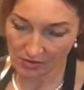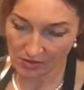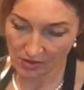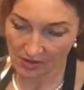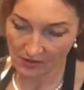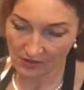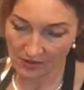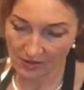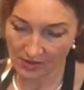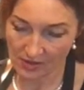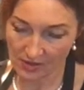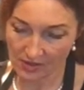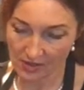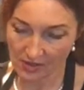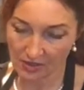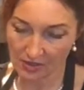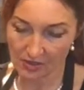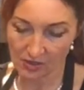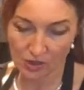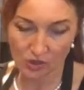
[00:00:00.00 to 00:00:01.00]
Gives it its
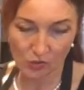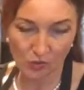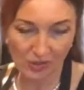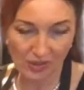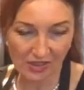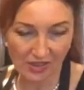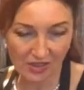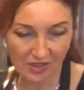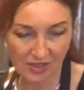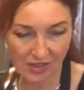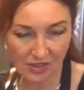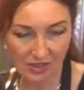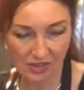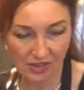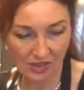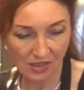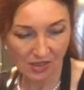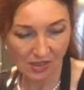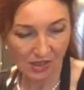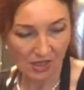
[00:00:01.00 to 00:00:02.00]
little sweetness.
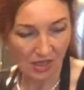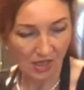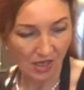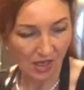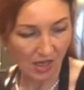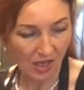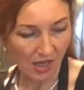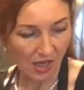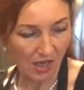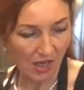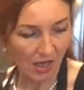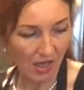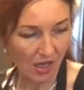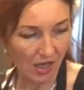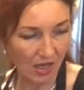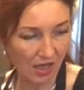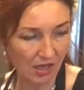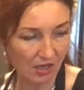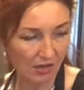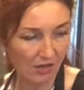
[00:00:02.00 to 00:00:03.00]

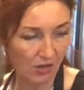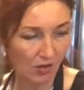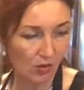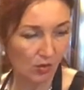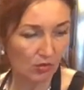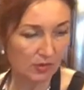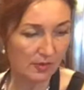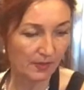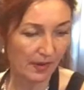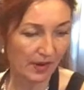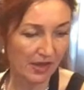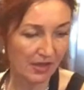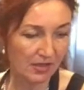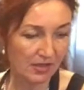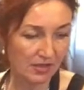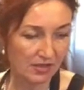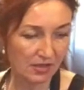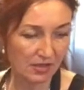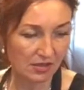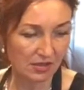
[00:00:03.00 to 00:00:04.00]
And
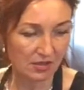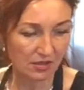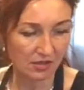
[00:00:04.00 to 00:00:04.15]
allspice.